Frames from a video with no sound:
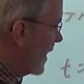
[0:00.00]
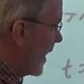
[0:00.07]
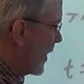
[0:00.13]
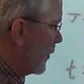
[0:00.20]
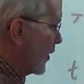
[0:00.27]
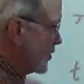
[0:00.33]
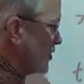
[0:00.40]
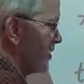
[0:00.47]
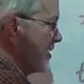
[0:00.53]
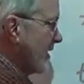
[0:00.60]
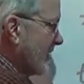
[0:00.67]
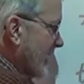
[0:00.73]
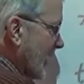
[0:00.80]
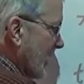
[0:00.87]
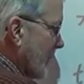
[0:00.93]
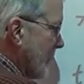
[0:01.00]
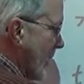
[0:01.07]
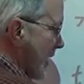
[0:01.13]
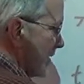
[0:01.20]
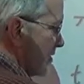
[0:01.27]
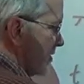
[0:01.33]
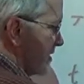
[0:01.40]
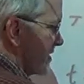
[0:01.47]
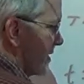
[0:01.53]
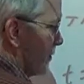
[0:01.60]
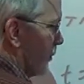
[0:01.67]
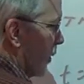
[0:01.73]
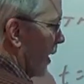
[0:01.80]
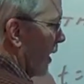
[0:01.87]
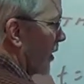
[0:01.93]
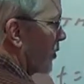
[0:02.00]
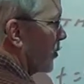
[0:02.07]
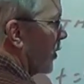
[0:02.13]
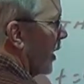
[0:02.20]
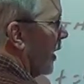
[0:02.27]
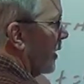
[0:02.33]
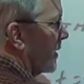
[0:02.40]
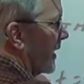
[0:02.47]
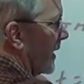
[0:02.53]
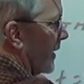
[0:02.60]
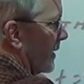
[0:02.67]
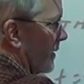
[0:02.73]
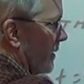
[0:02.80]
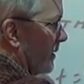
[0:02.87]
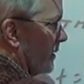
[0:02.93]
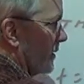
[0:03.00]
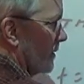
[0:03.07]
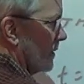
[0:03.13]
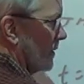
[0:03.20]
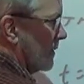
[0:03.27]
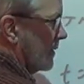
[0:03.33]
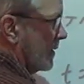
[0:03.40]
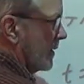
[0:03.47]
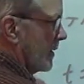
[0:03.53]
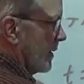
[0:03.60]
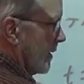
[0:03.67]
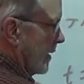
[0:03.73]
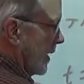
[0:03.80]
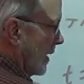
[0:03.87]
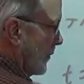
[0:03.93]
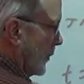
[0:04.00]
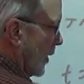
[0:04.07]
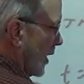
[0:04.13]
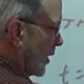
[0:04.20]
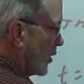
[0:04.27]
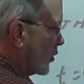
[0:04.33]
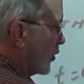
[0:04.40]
I want you to think about just a bug crawling. A bug